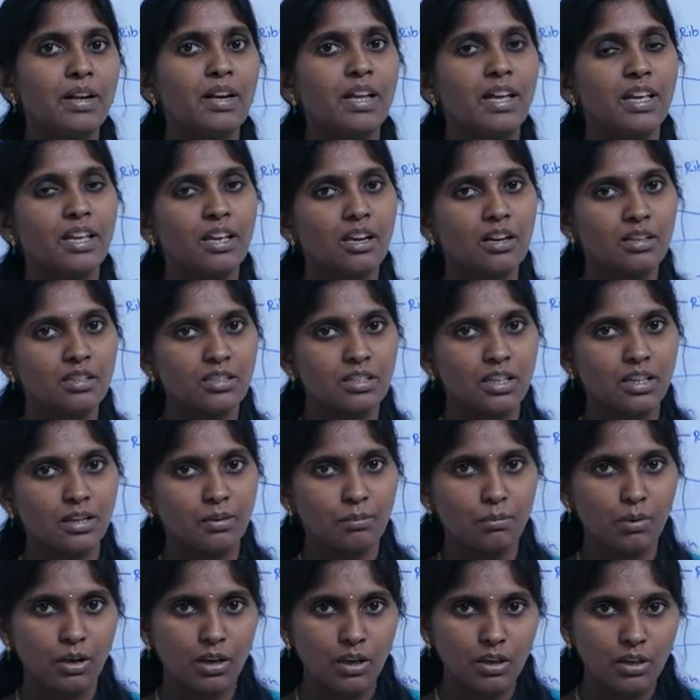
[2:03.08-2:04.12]
dioxide
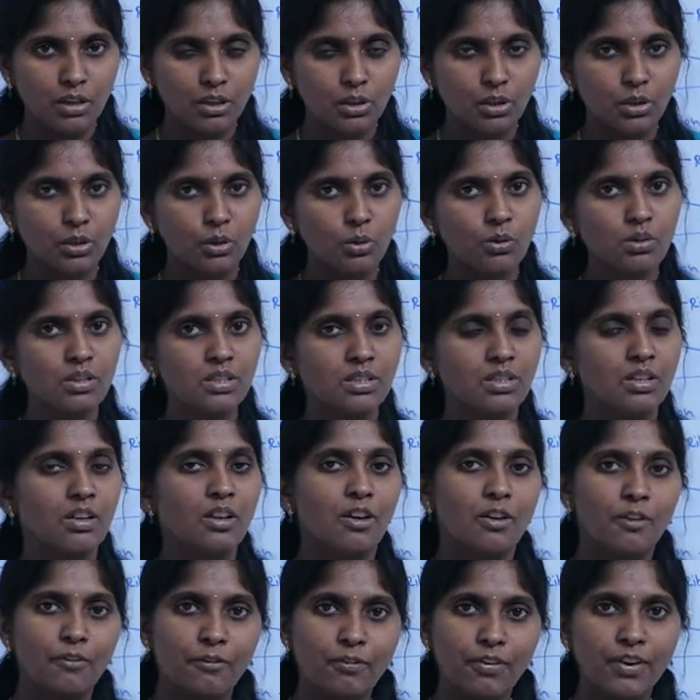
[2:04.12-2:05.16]
molecules
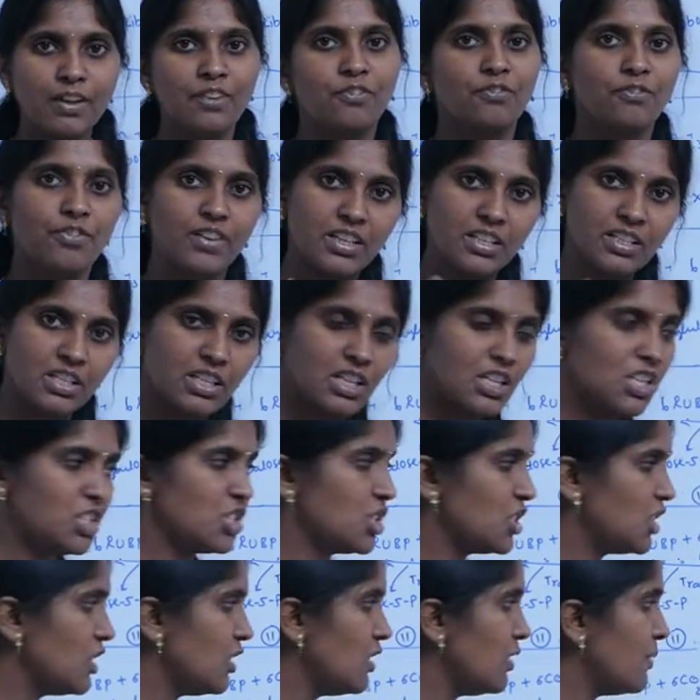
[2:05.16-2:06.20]
for
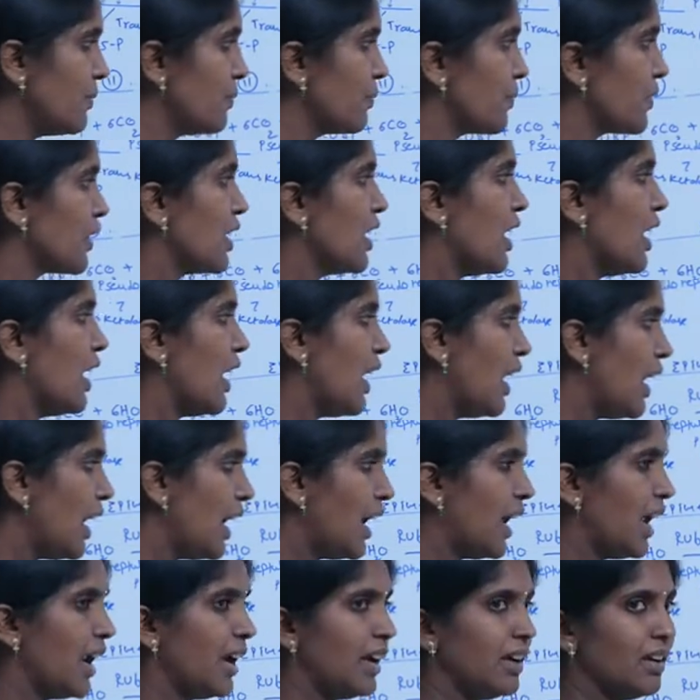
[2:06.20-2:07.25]
fixation,
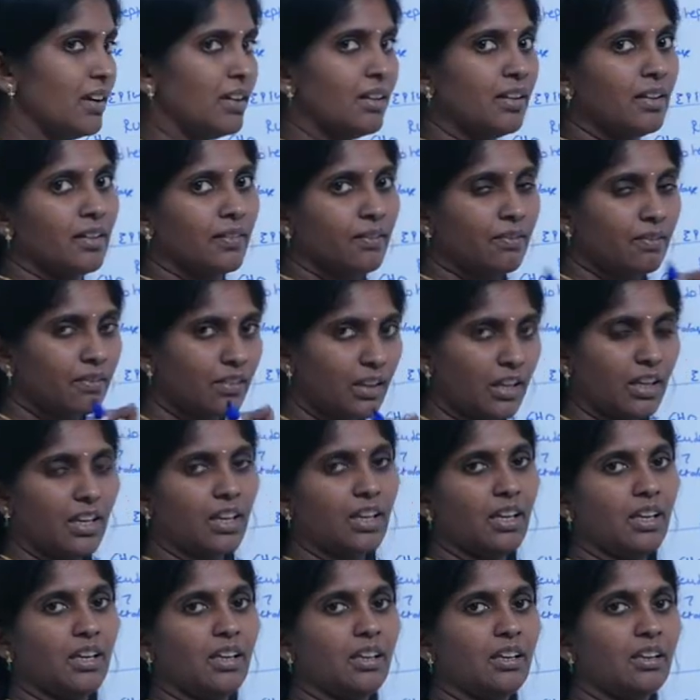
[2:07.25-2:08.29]
and
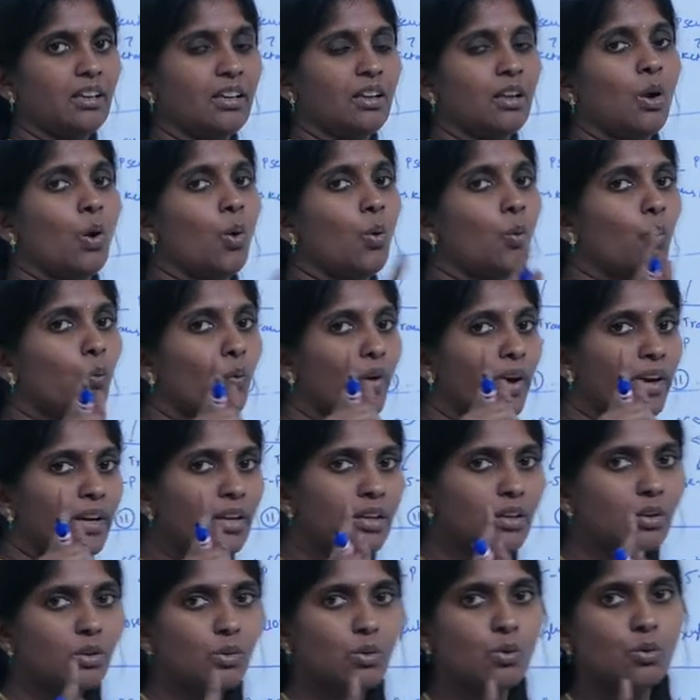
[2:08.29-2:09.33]
there
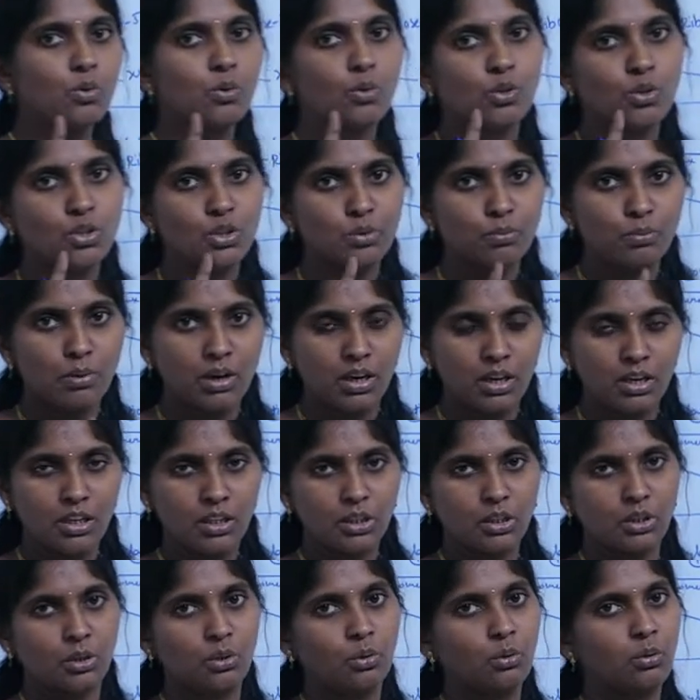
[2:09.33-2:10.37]
one glucose
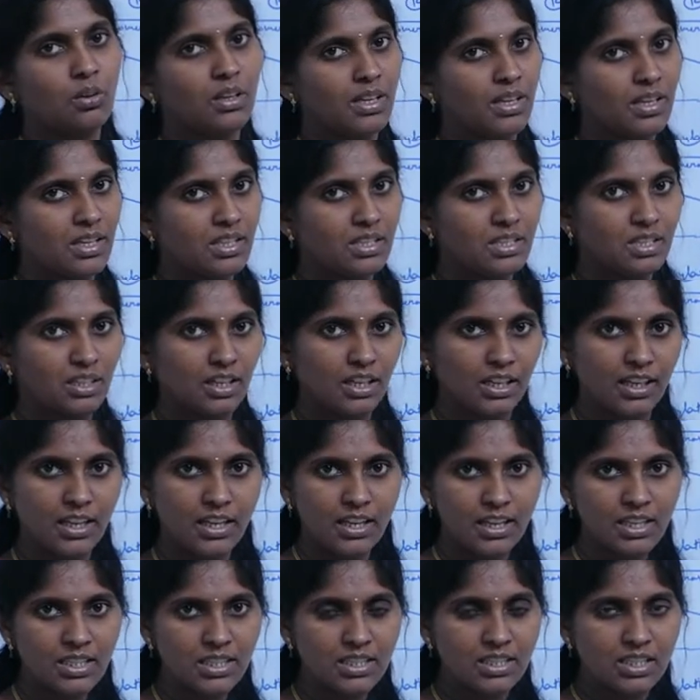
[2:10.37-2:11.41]
molecule is
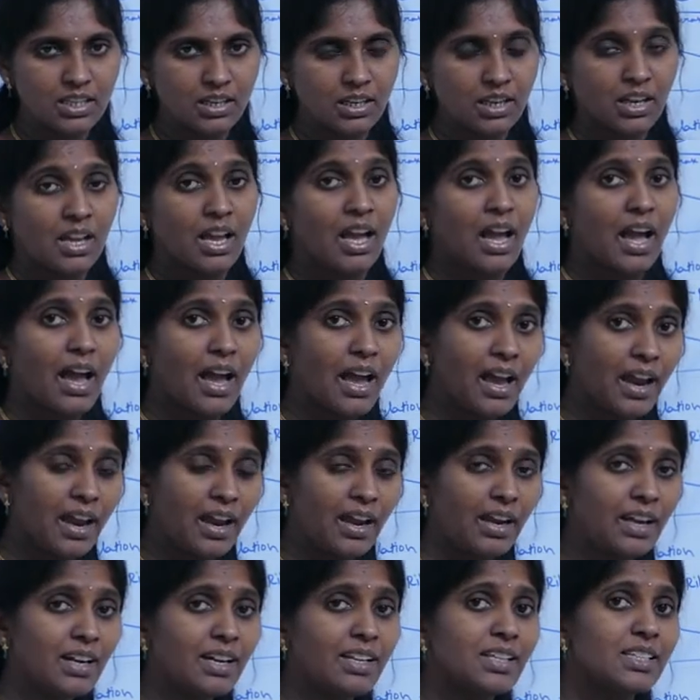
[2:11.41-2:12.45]
released
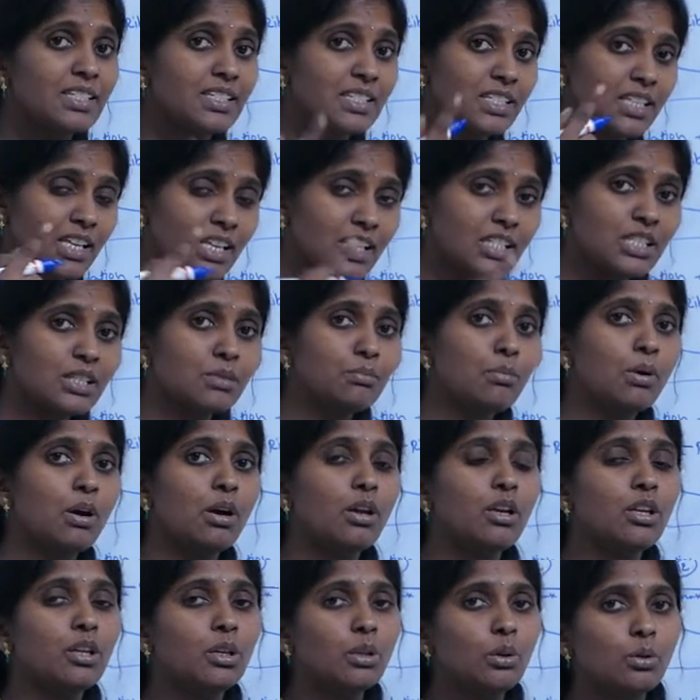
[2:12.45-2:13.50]
and six
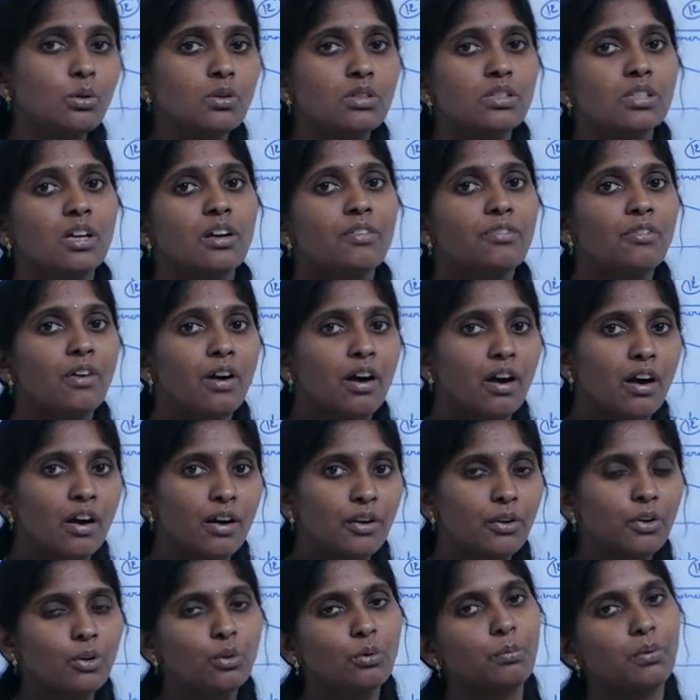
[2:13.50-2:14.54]
molecules of R
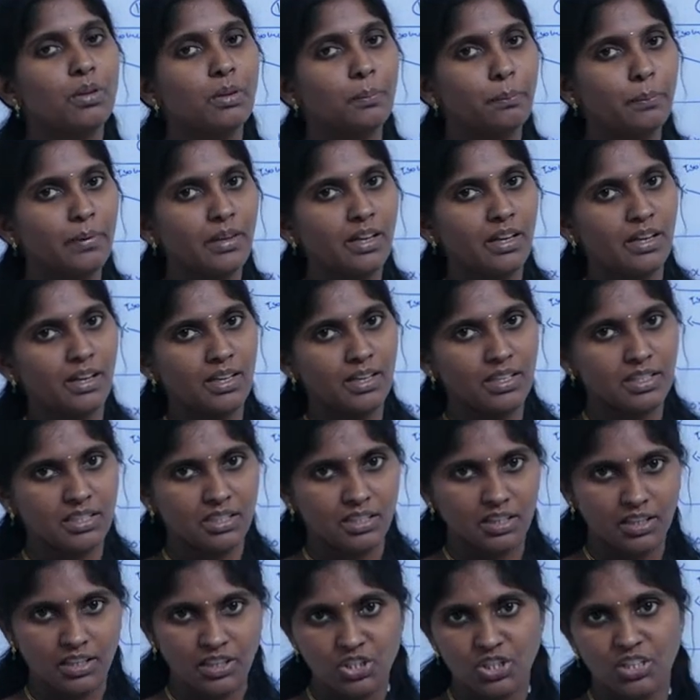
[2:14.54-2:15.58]
U B P is
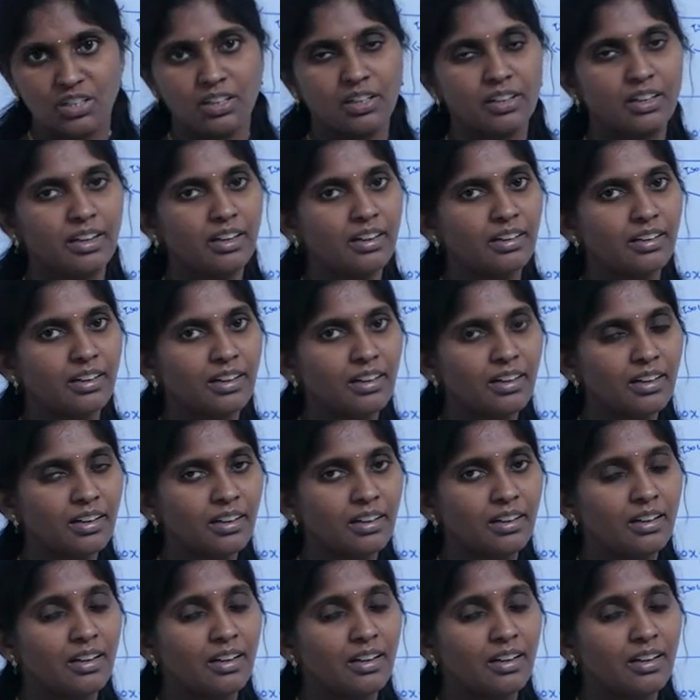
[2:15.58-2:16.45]
regenerated,